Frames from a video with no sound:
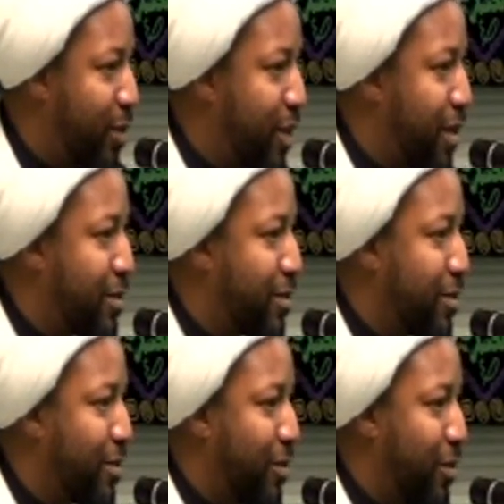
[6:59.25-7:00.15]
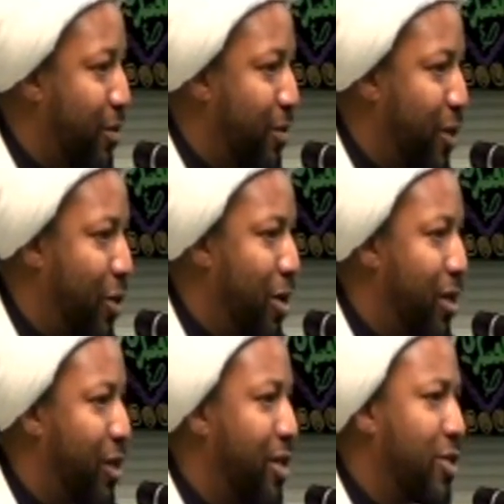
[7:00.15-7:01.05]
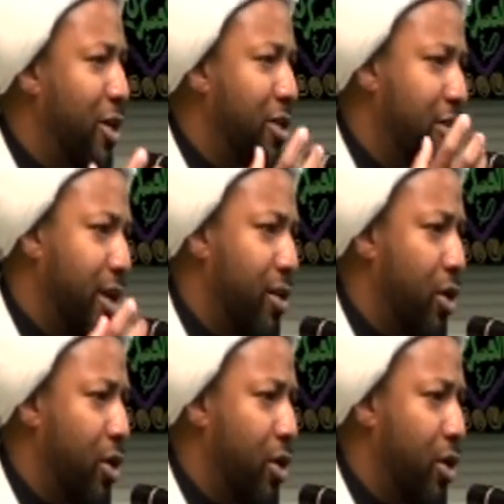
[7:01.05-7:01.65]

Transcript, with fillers: is because there are things that are